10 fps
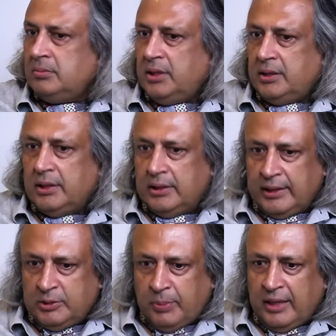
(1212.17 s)
they
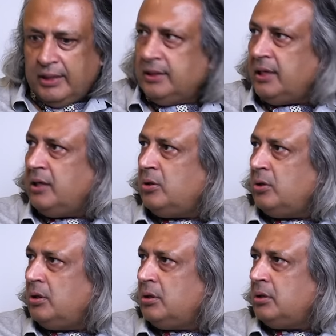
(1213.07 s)
expanded
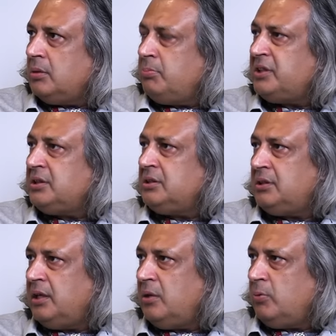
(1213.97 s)
that
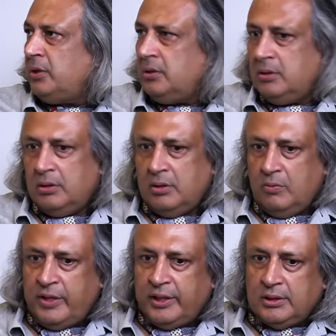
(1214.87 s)
presence there with
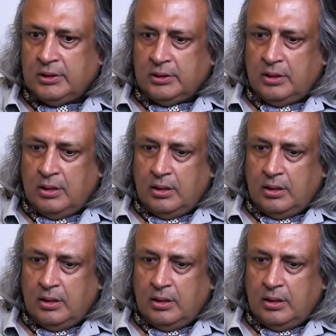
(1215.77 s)
various